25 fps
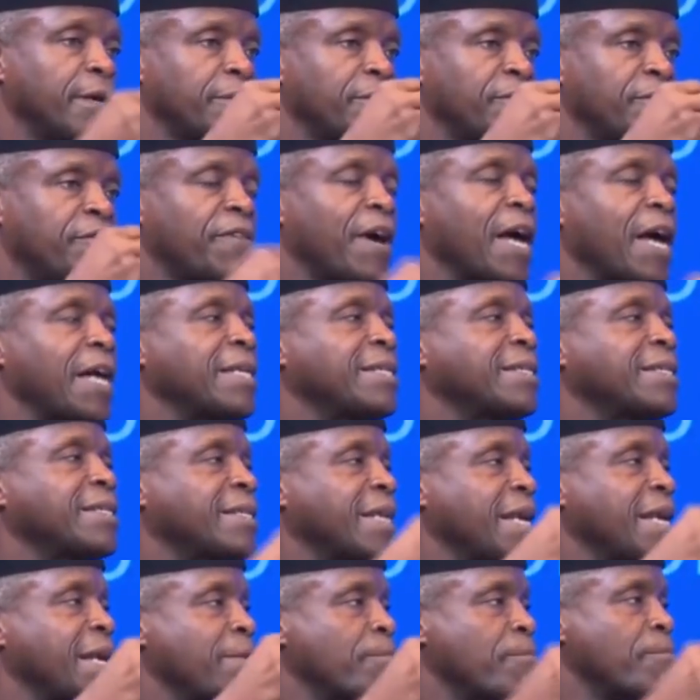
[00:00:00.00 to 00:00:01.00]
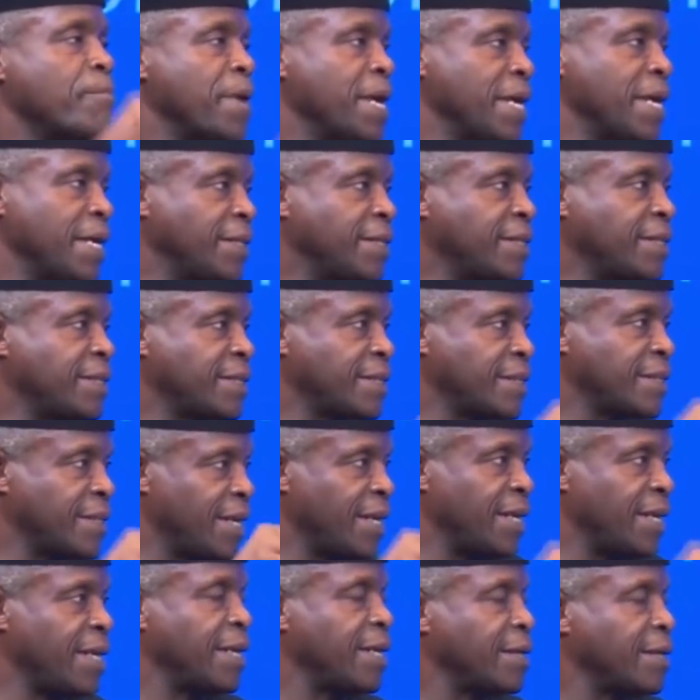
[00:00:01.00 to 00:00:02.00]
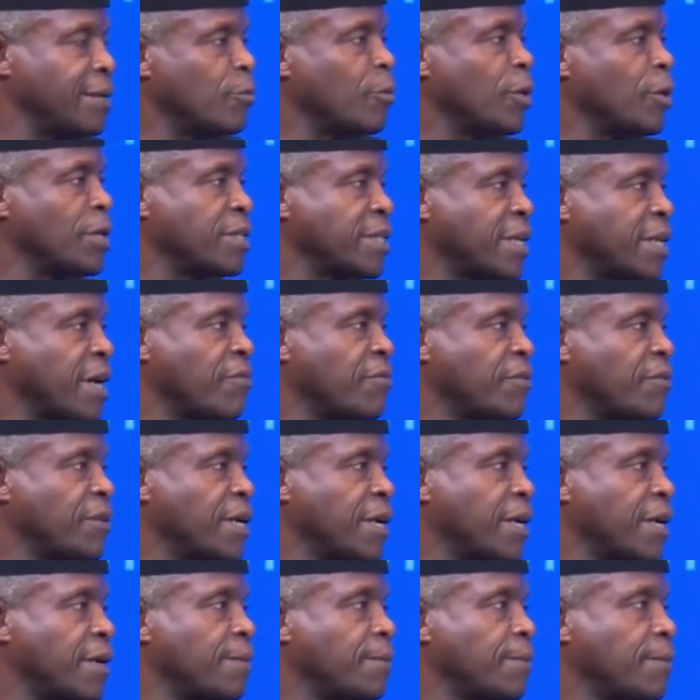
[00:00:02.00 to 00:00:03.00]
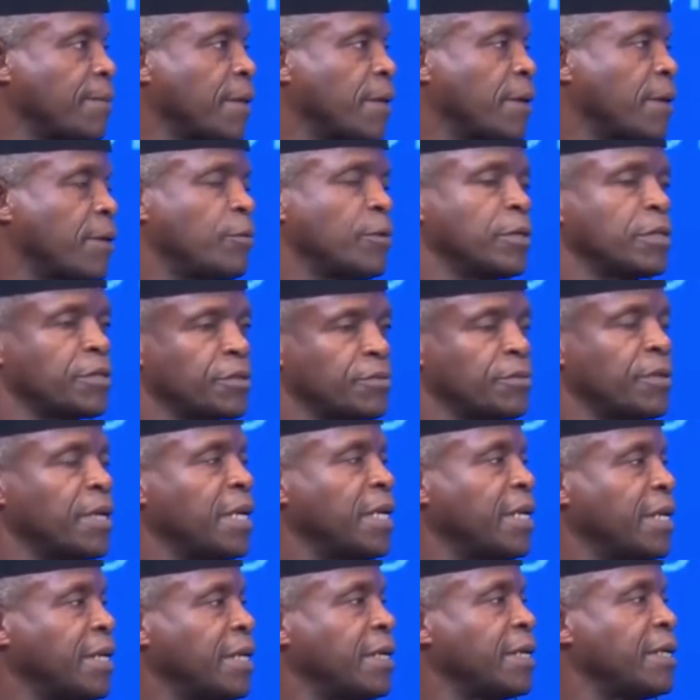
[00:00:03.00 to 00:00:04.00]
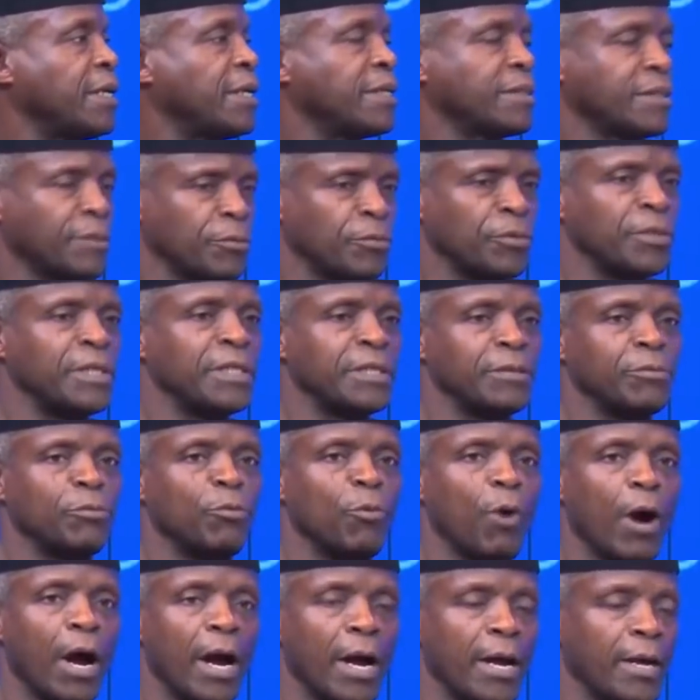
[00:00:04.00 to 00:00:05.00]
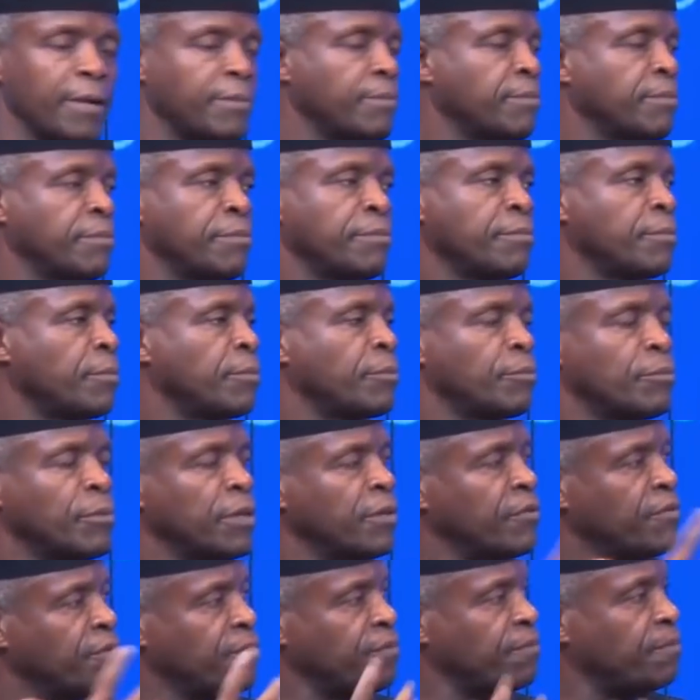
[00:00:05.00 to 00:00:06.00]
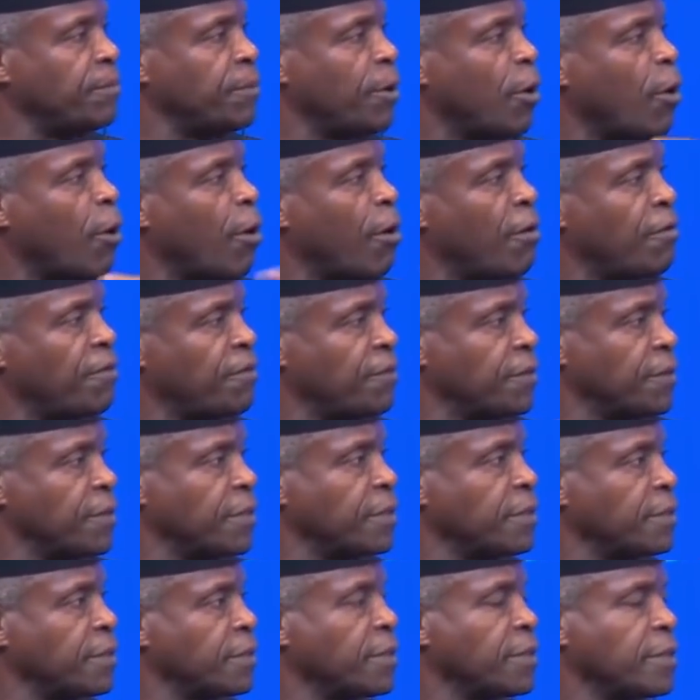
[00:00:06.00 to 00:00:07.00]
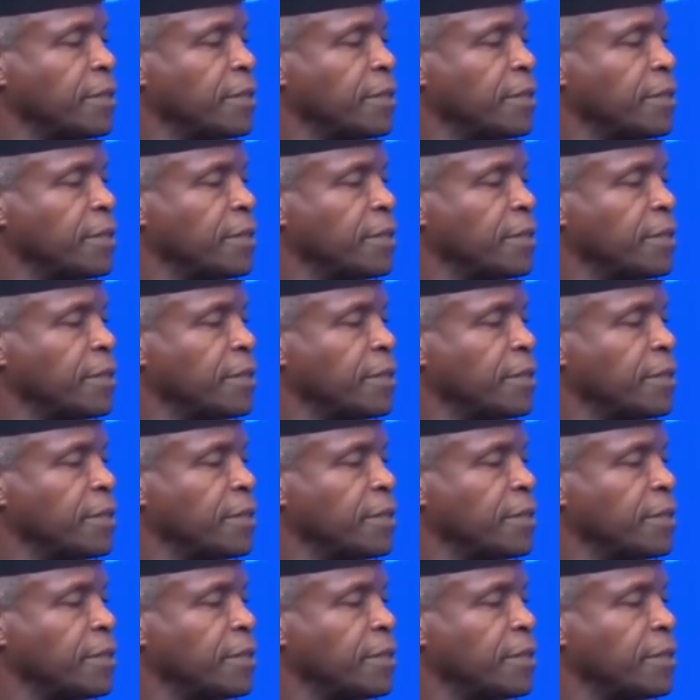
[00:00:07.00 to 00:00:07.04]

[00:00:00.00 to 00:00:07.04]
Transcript: finds a base in West Africa, which really is the reason why we've often,